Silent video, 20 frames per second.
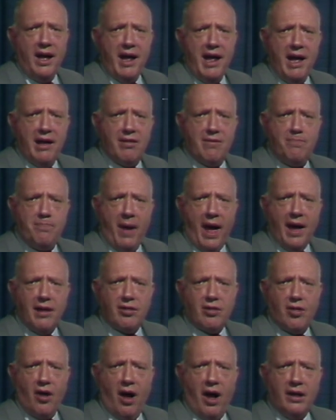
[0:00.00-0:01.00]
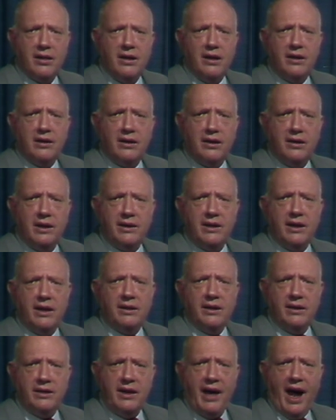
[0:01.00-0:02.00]
is based on
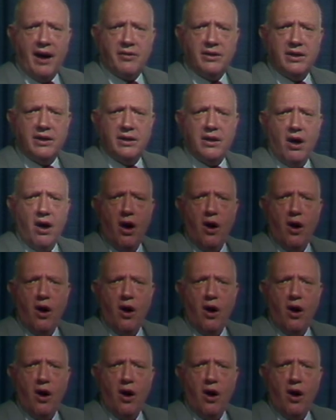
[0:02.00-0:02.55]
linearity.